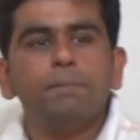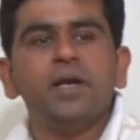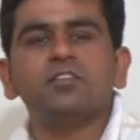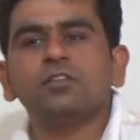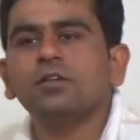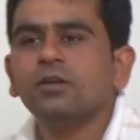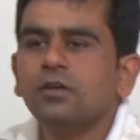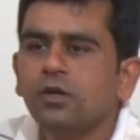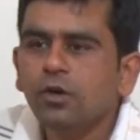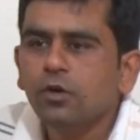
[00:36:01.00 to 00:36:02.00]
bits.
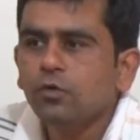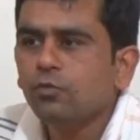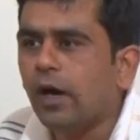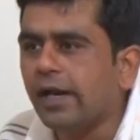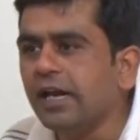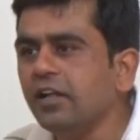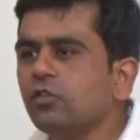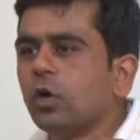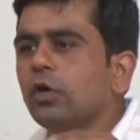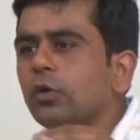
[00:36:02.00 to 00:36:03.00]
For n is
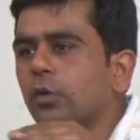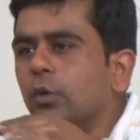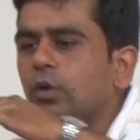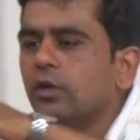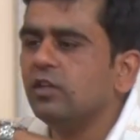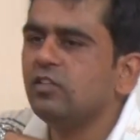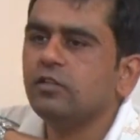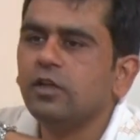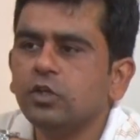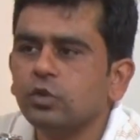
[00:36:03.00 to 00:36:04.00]
equal to 2, this is
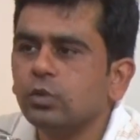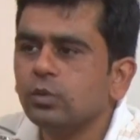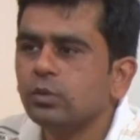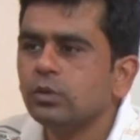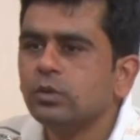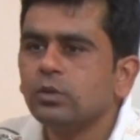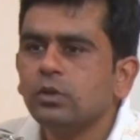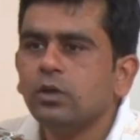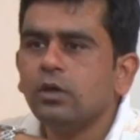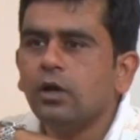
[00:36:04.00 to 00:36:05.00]
the ratio.
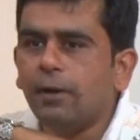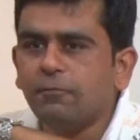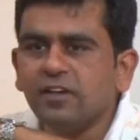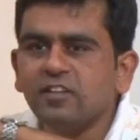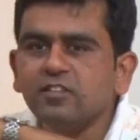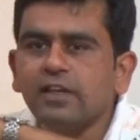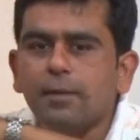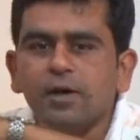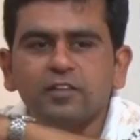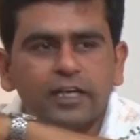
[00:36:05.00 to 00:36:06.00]
After this
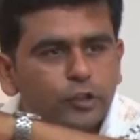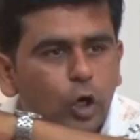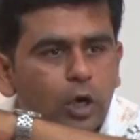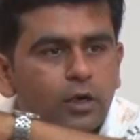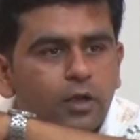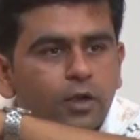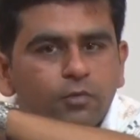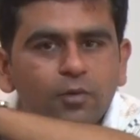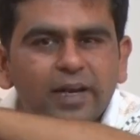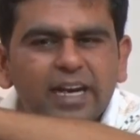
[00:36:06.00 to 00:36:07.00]
gamma threshold,
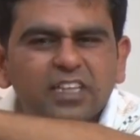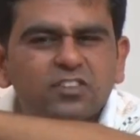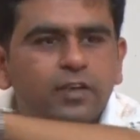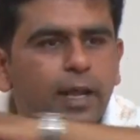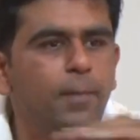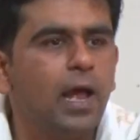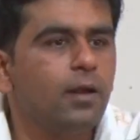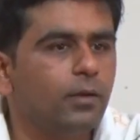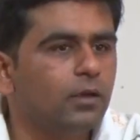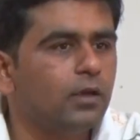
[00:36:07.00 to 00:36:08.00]
we will get a stable
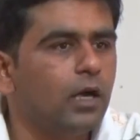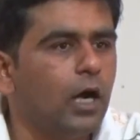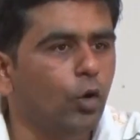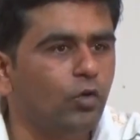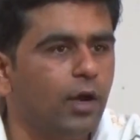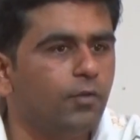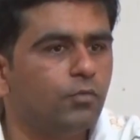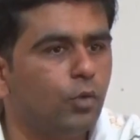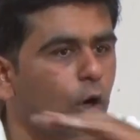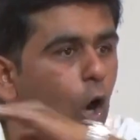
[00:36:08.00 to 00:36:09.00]
outcome.
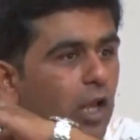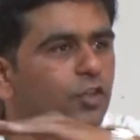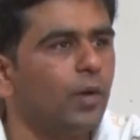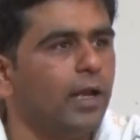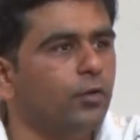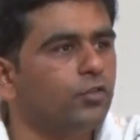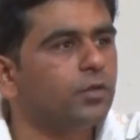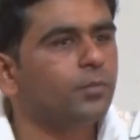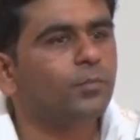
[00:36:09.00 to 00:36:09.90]
These values.